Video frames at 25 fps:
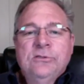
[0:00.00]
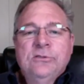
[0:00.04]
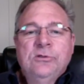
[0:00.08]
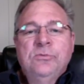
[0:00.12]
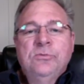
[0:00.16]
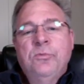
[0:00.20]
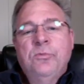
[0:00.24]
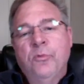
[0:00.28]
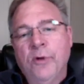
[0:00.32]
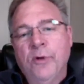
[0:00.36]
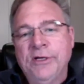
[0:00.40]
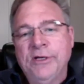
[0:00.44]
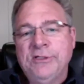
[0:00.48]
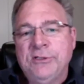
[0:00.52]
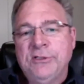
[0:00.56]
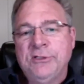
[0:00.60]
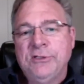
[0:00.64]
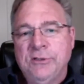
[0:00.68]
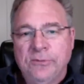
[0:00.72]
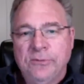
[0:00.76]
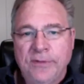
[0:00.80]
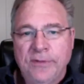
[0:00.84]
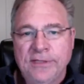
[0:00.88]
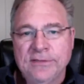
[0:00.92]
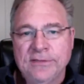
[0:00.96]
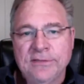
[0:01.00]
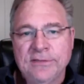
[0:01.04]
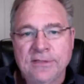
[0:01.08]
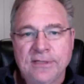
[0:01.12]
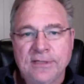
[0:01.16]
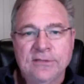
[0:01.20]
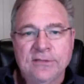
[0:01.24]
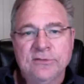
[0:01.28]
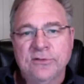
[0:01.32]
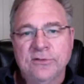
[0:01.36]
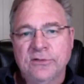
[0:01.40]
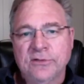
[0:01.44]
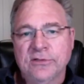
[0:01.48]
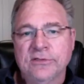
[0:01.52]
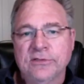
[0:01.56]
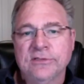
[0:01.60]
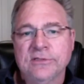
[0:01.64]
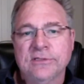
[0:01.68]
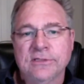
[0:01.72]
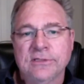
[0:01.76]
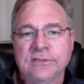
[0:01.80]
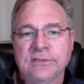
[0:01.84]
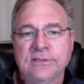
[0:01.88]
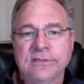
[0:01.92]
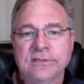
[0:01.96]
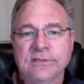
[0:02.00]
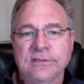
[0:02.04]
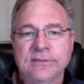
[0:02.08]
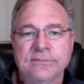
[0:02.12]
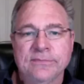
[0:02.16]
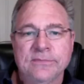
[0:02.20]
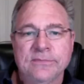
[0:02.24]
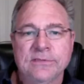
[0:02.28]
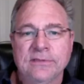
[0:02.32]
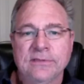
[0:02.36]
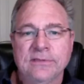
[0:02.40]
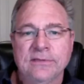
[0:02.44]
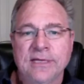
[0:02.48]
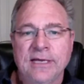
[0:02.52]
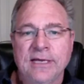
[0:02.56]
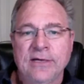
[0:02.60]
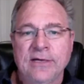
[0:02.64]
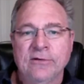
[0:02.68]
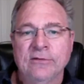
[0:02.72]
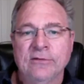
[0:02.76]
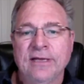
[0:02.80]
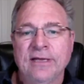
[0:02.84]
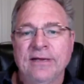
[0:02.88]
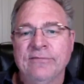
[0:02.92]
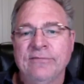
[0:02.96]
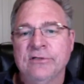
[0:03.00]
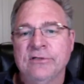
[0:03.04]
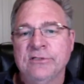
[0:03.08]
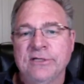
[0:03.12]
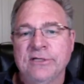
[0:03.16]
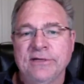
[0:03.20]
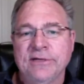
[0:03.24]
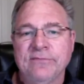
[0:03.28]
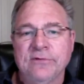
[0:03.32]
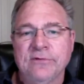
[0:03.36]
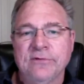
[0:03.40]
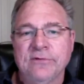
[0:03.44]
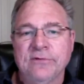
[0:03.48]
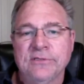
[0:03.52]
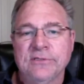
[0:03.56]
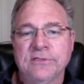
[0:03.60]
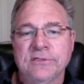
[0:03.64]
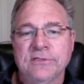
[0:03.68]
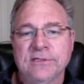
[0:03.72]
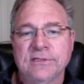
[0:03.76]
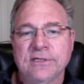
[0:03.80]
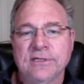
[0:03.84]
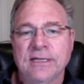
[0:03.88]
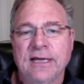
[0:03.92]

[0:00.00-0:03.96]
to point you into the internal systems that you're leveraging versus